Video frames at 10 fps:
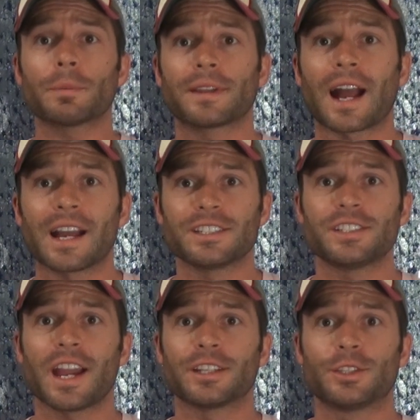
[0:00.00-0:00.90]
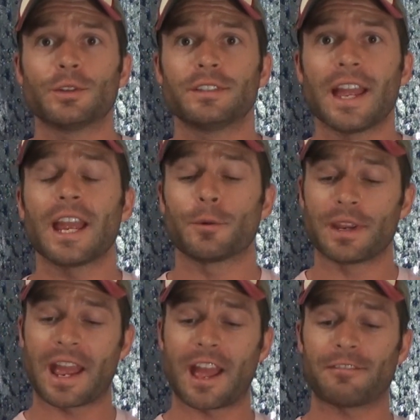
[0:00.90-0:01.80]
up, guys? Yeah, today
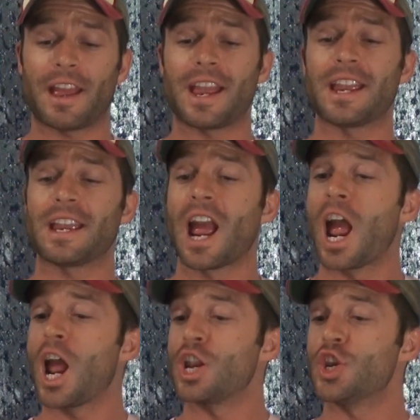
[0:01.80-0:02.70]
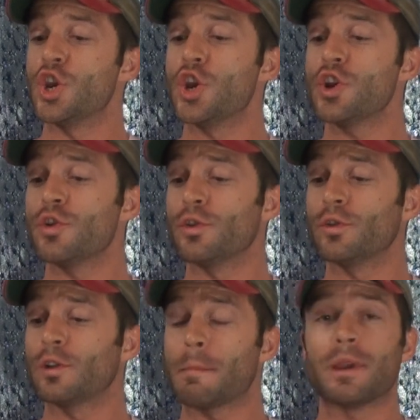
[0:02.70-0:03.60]
we have a
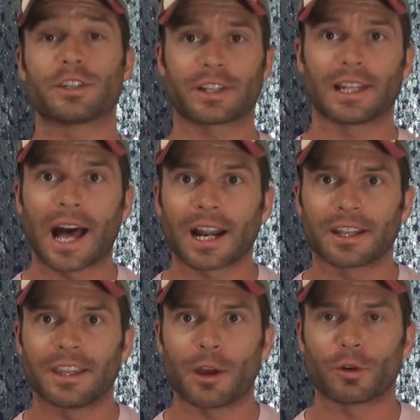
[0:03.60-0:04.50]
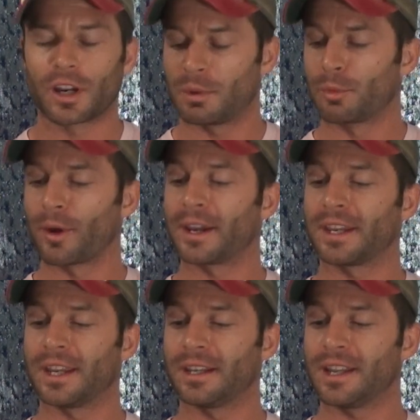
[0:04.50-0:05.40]
new Michelada that we're going to be
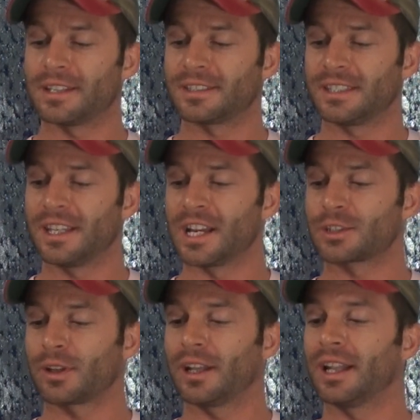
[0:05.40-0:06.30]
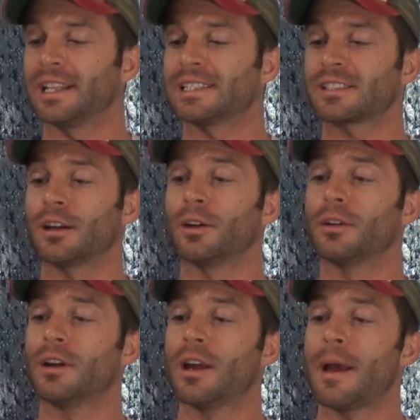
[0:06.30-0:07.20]
breaking in. It's the Estrella
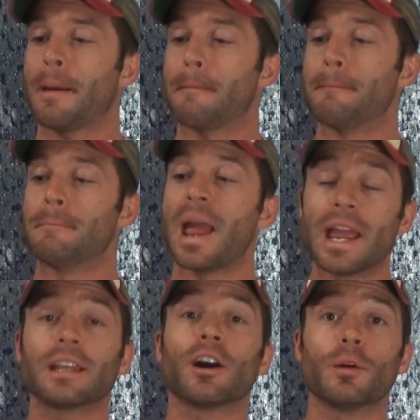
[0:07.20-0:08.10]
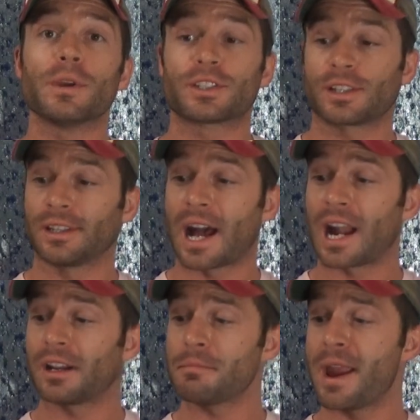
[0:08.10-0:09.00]
Jalisco Mango
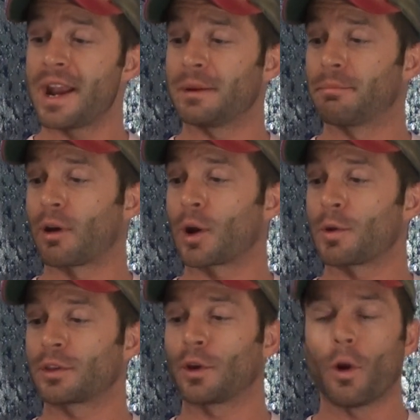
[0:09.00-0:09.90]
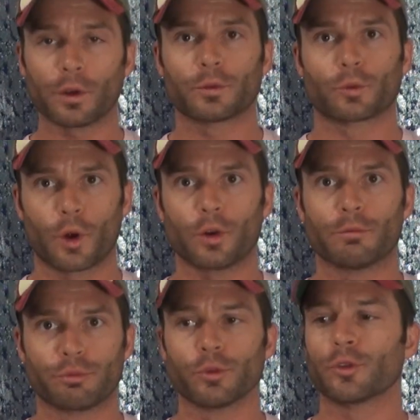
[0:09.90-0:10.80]
Michelada, made in part with Golden
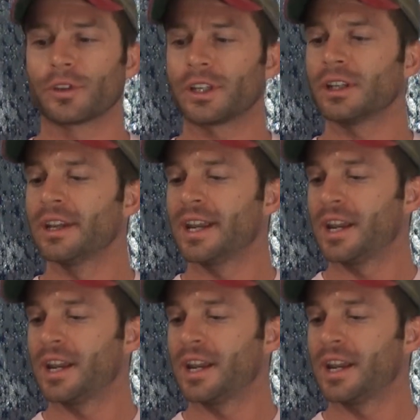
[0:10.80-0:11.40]
Road Brewing.